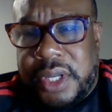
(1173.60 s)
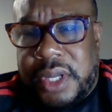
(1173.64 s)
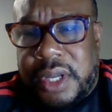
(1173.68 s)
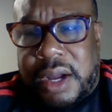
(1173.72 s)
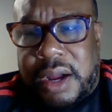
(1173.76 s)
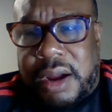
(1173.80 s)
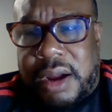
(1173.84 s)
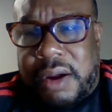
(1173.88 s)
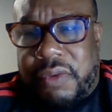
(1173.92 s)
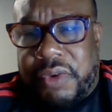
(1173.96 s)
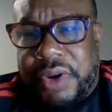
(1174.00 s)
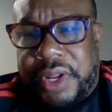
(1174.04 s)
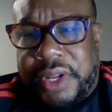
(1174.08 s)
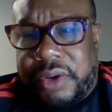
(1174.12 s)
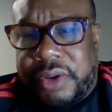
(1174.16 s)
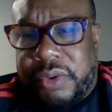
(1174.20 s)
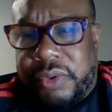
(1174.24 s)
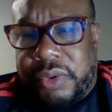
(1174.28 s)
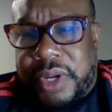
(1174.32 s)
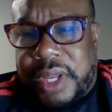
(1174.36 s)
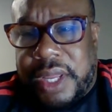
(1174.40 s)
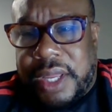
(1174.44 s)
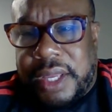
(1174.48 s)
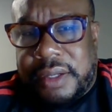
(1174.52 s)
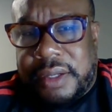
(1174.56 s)
I already know
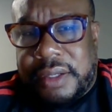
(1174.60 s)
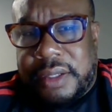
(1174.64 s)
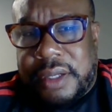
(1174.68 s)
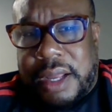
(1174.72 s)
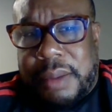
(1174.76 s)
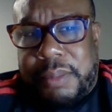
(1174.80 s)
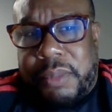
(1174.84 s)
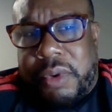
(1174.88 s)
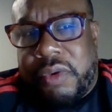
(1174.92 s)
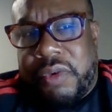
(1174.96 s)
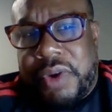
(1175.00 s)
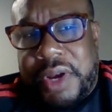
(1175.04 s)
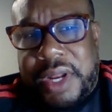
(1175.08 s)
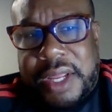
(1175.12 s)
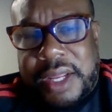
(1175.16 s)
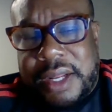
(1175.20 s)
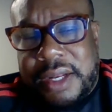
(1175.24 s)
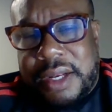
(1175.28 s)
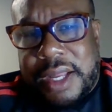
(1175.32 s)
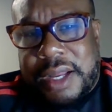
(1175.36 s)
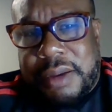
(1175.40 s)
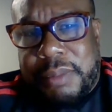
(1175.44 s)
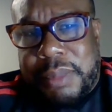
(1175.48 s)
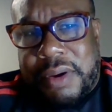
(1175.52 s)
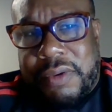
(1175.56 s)
that. I'm already at
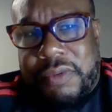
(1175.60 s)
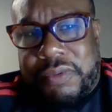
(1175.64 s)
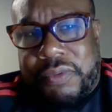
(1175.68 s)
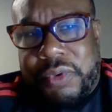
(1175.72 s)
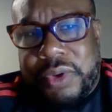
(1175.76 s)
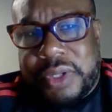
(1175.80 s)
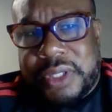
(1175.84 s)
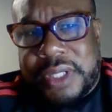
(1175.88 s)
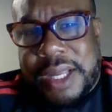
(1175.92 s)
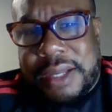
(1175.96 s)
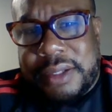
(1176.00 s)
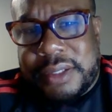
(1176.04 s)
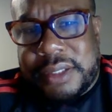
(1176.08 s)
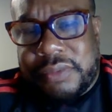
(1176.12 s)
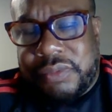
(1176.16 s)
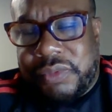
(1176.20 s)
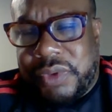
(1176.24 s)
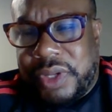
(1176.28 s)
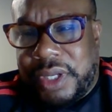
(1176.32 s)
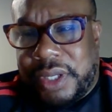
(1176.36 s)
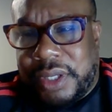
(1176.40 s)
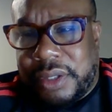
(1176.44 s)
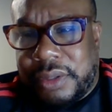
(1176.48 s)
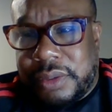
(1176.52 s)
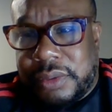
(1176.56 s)
like about 4,000
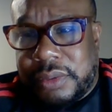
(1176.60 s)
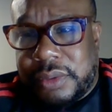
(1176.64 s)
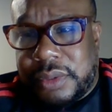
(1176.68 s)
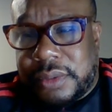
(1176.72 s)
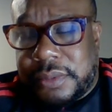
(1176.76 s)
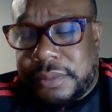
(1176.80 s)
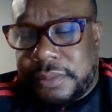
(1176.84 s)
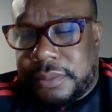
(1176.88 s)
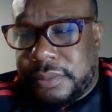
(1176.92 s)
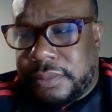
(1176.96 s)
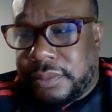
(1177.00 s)
videos.